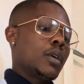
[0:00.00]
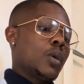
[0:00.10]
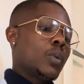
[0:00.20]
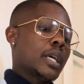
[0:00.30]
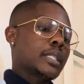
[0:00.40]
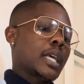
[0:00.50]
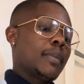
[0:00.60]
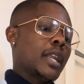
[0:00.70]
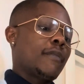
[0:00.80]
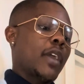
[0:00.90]
What else is
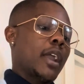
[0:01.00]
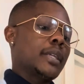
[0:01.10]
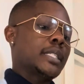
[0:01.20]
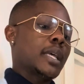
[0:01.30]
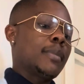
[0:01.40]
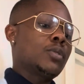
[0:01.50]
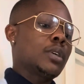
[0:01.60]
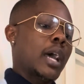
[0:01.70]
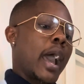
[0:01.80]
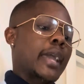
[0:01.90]
coming in for Aries? Some of you
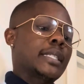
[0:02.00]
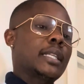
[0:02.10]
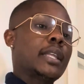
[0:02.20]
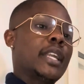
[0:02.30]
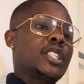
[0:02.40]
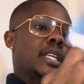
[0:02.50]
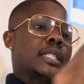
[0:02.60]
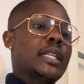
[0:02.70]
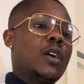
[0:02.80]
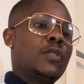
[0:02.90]
could have isolated
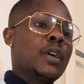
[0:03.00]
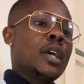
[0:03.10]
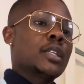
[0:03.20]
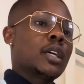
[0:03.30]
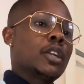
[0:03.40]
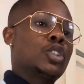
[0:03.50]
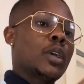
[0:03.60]
yourself so that you